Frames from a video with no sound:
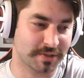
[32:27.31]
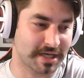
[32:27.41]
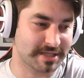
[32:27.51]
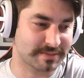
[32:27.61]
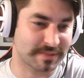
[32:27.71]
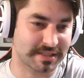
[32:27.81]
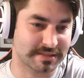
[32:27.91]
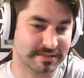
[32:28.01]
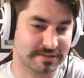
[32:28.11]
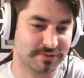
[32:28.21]
guys,
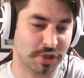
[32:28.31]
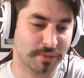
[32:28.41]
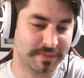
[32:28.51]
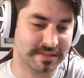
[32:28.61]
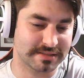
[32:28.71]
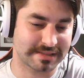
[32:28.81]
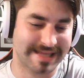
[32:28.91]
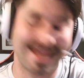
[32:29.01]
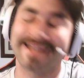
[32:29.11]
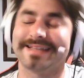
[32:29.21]
because utopias
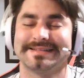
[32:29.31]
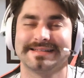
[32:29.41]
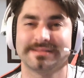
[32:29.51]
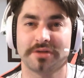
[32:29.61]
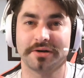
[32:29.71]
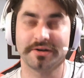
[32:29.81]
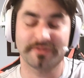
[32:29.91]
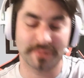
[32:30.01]
can't exist on Earth